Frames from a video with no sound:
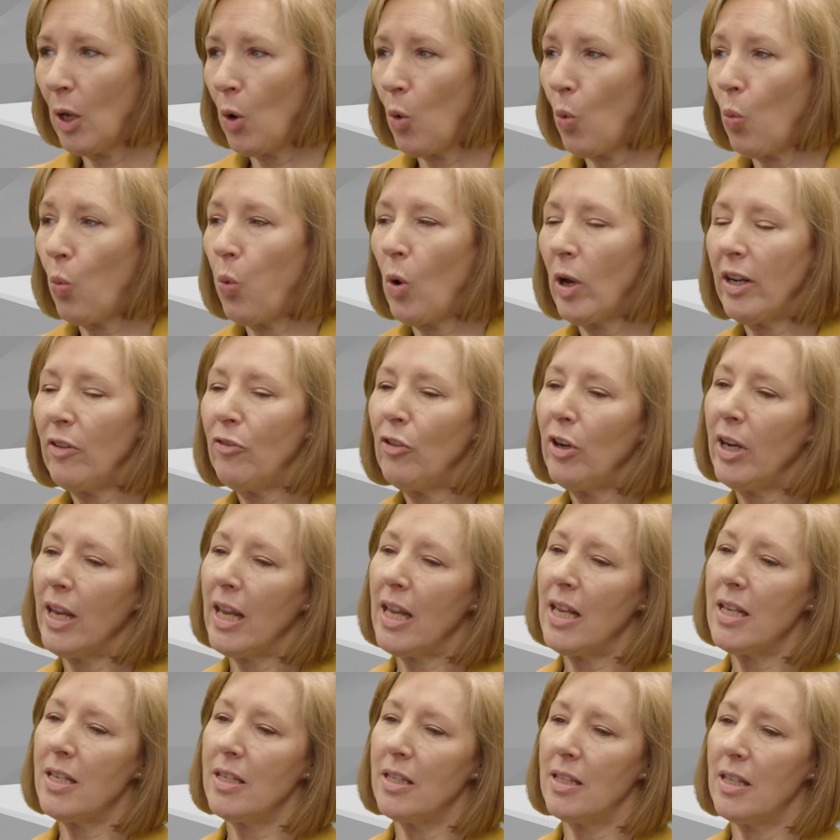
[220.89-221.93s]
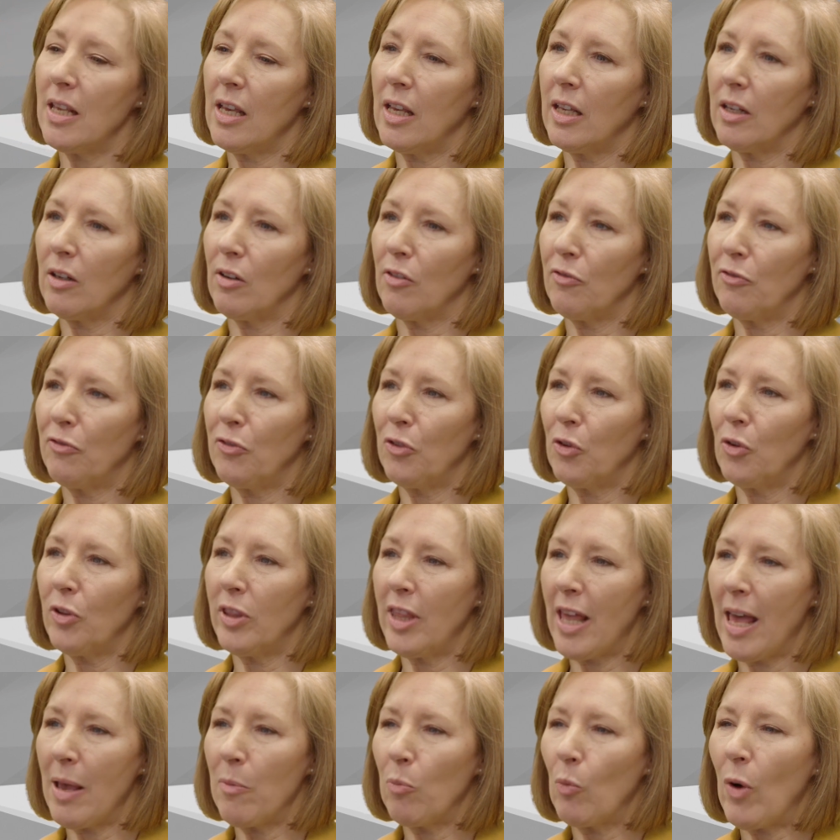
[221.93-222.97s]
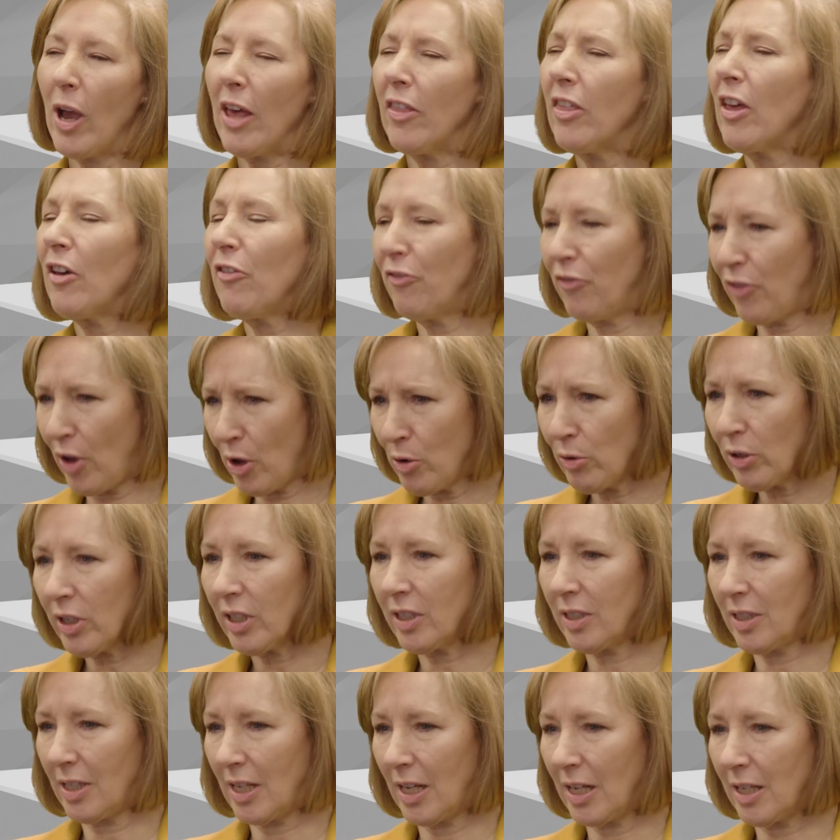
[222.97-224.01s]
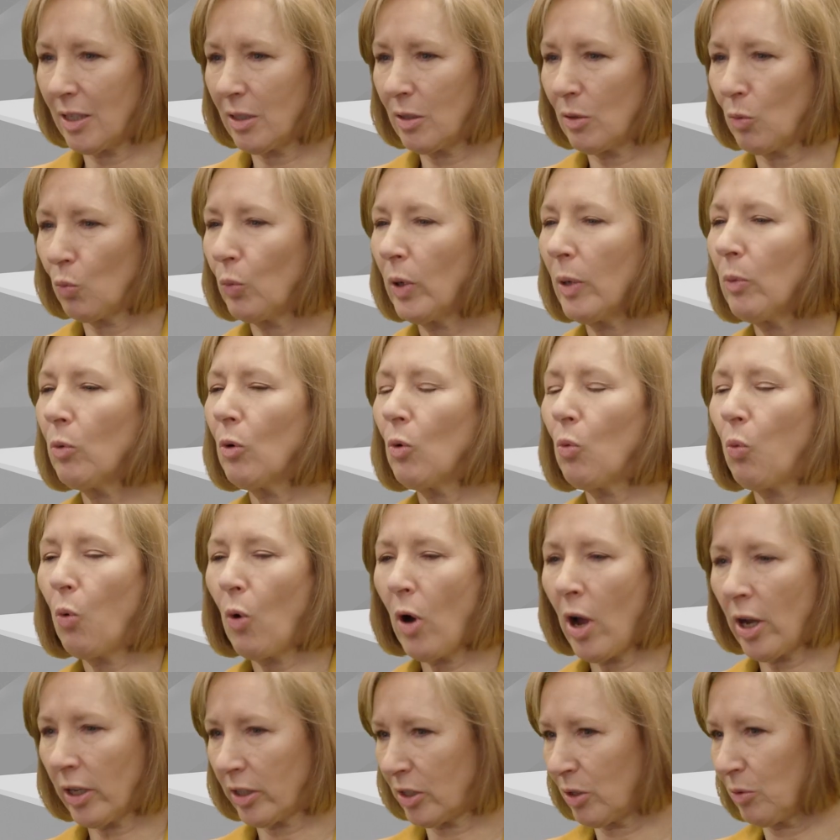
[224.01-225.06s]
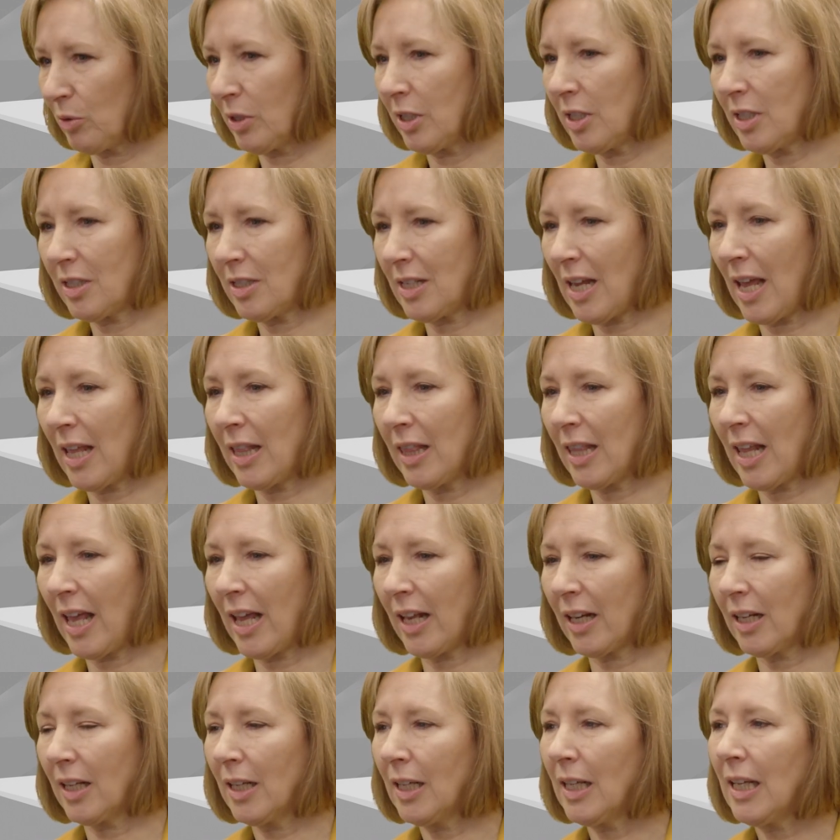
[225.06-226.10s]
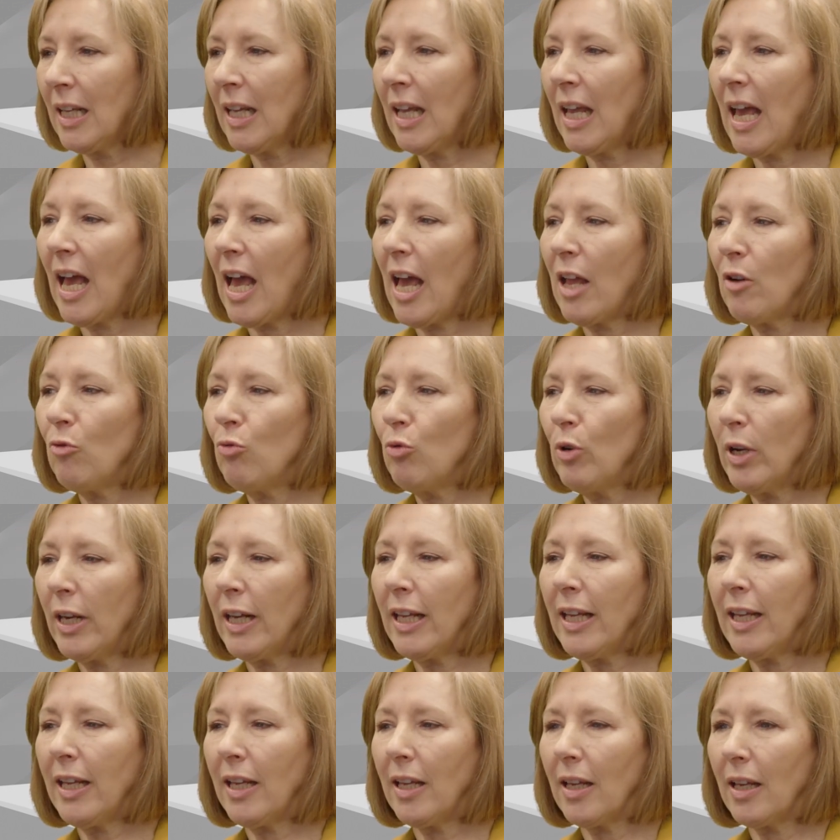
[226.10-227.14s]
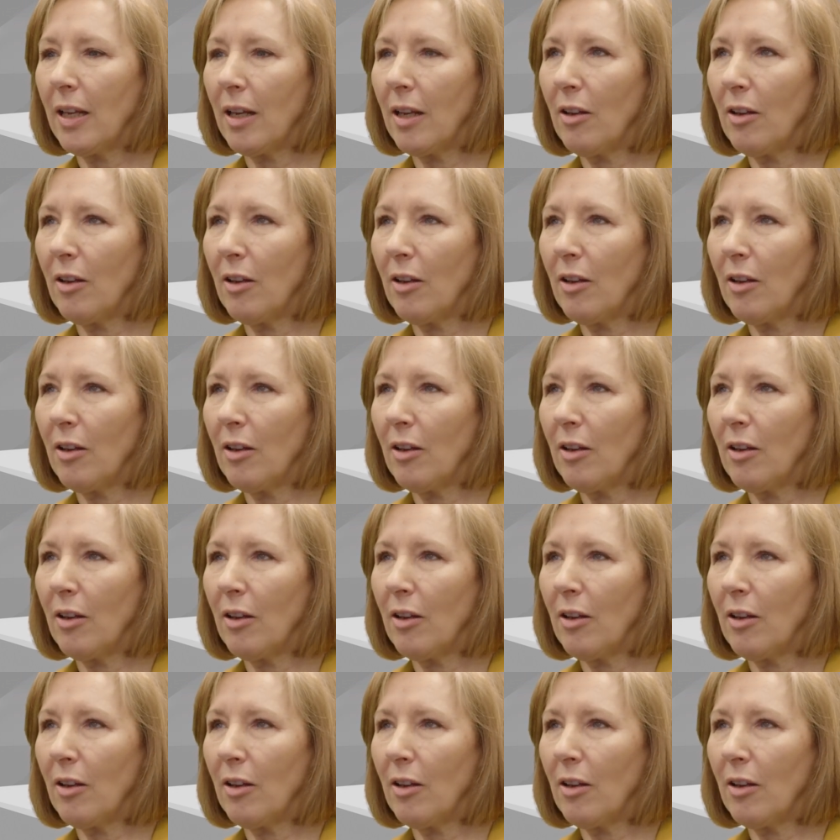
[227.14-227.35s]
Whatever it is that for them, where their focus is, we will work to understand that and really